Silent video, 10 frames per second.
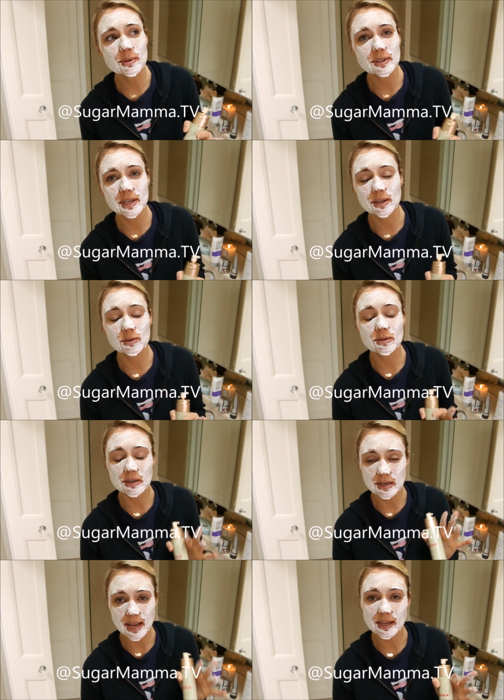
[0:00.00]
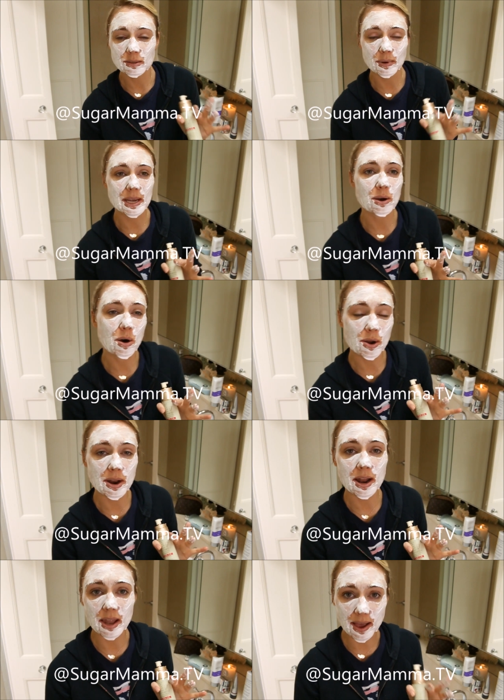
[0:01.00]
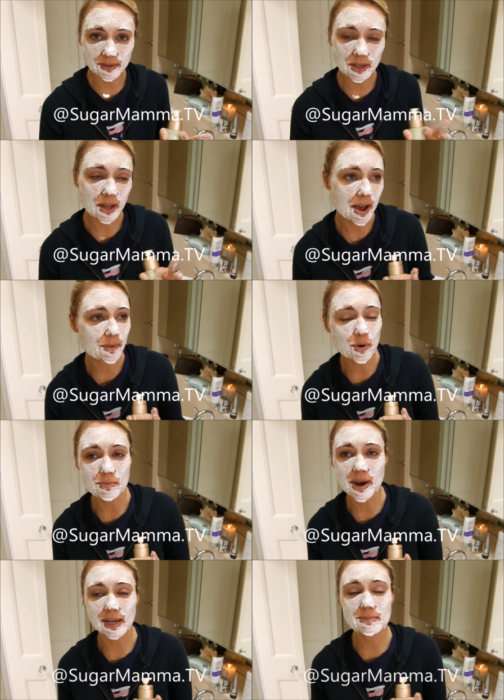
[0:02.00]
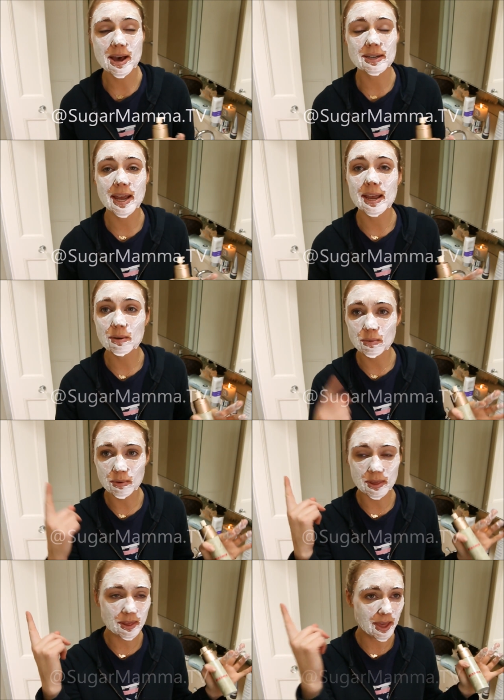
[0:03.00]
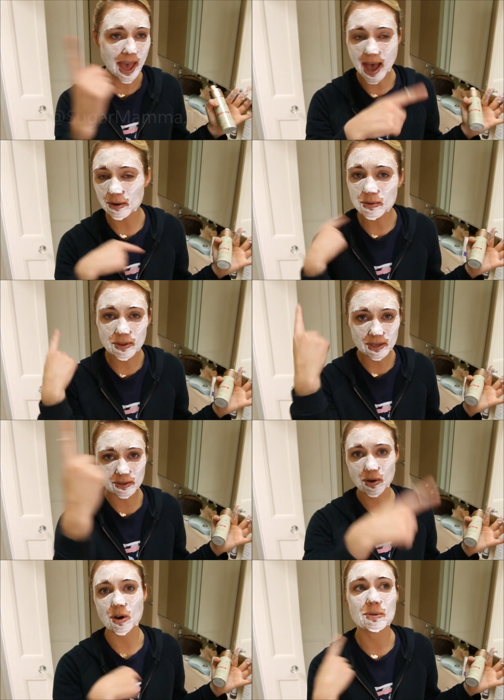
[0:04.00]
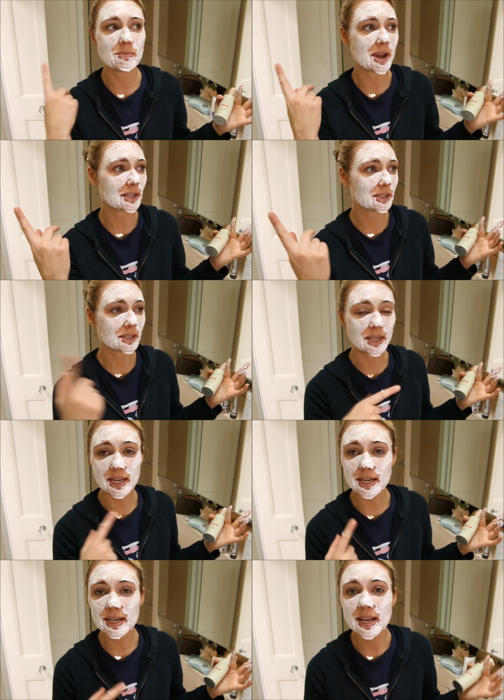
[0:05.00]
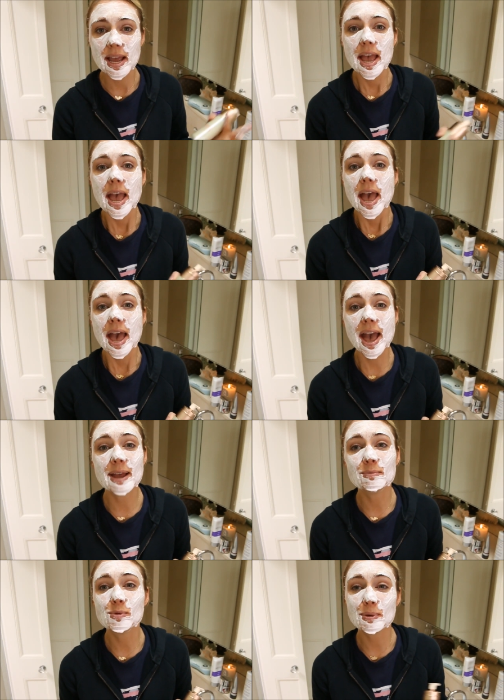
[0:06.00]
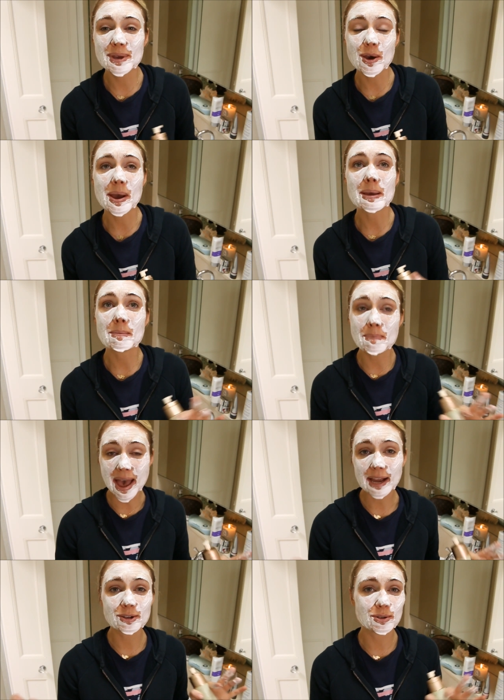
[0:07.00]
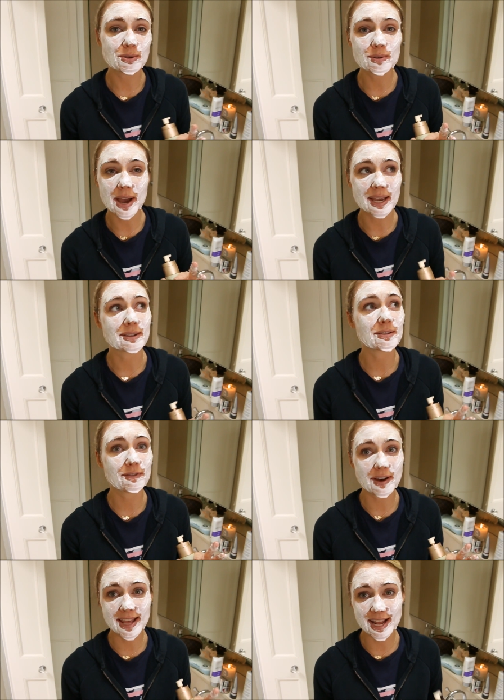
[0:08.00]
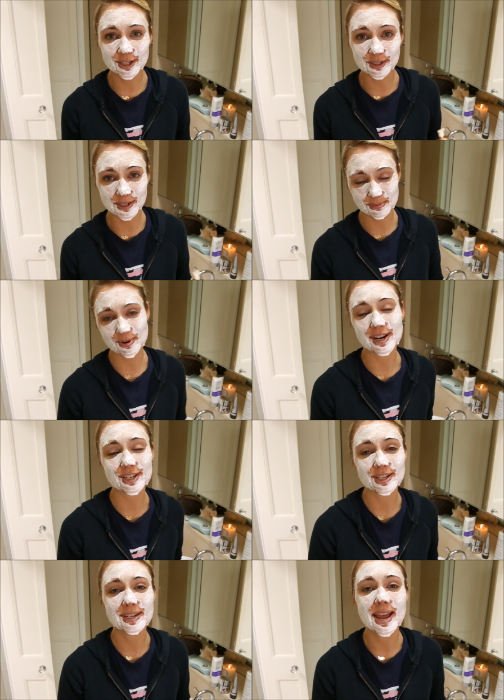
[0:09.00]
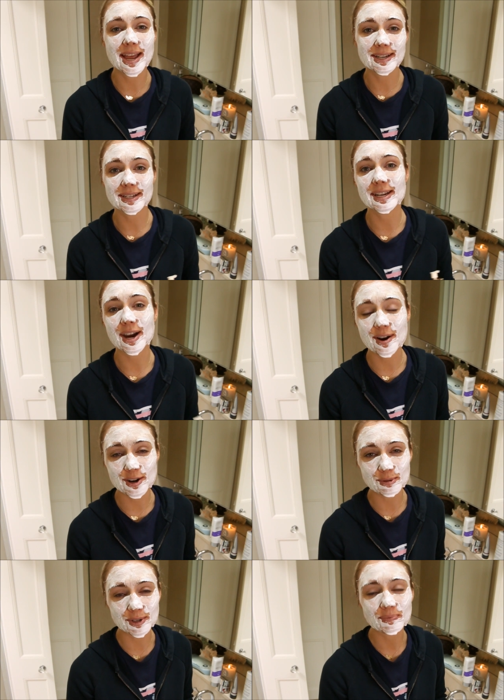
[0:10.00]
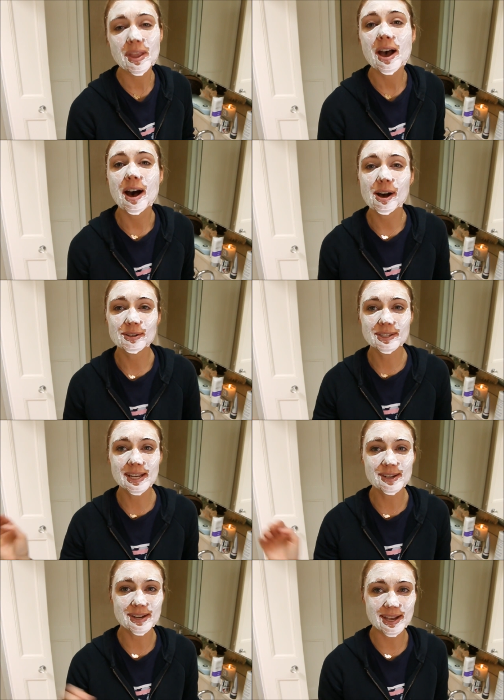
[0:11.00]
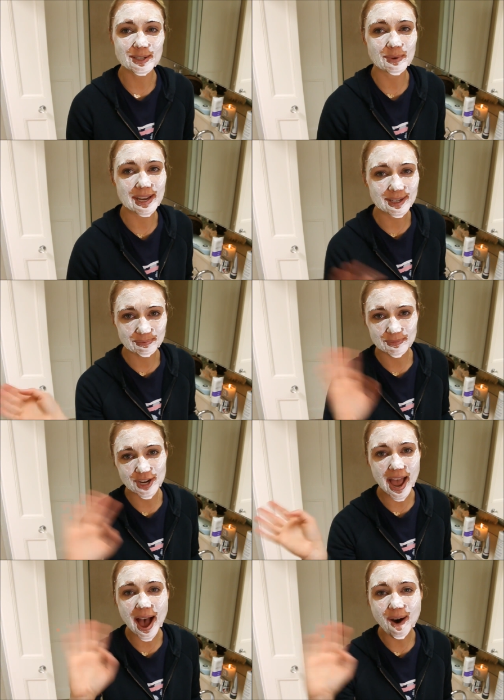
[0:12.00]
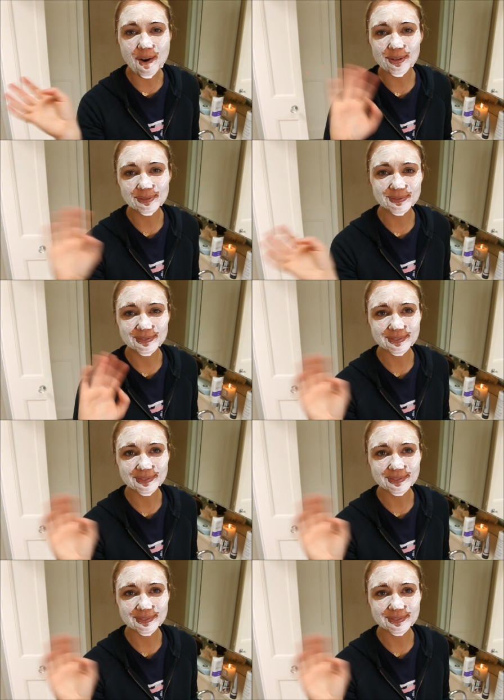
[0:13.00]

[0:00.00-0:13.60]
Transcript: will see you next week on Lifestyle Love or Money Monday without all this on my skin. And we'll be going back to, I guess, financial inspiration and encouragement. I'll see you next week. Ciao.